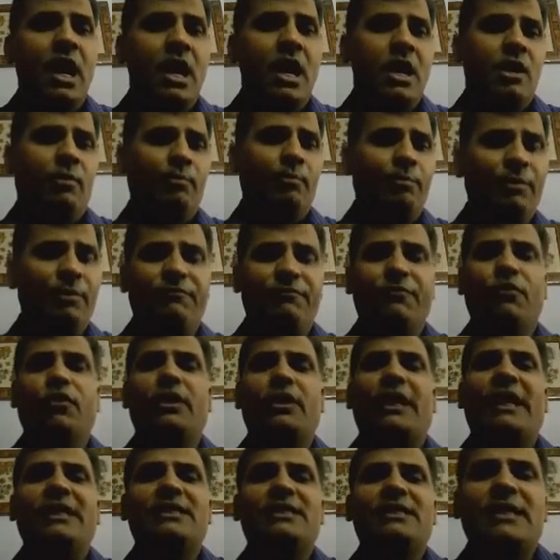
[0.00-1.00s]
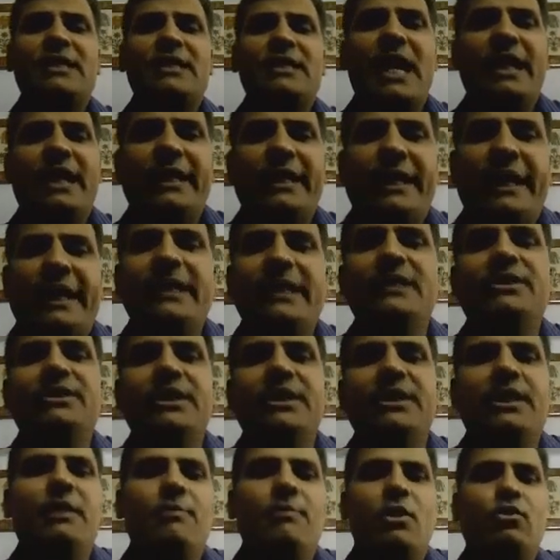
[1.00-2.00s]
Before I start anything
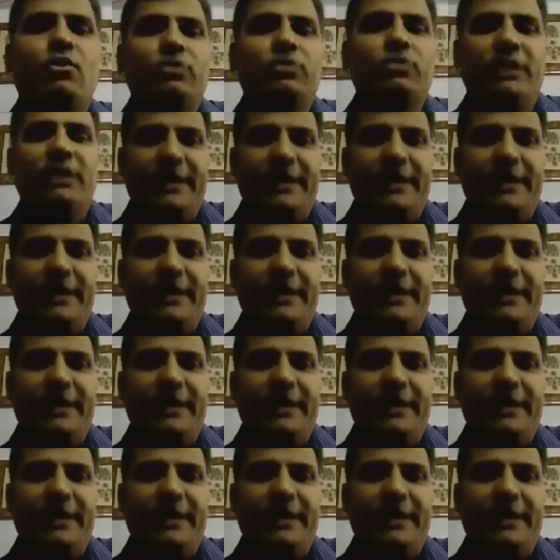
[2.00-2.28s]
about the